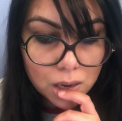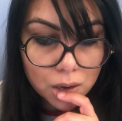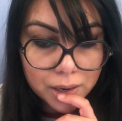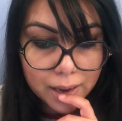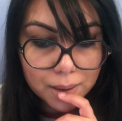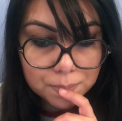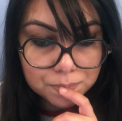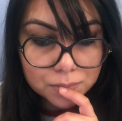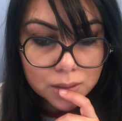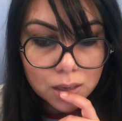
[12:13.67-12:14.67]
Oh yeah,
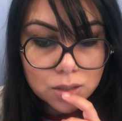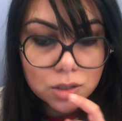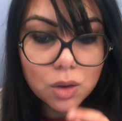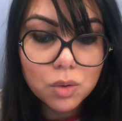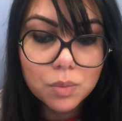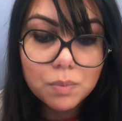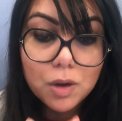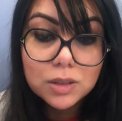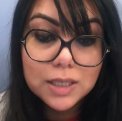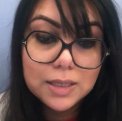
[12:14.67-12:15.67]
so
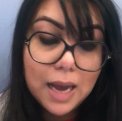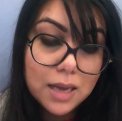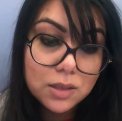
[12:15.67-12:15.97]
multitask.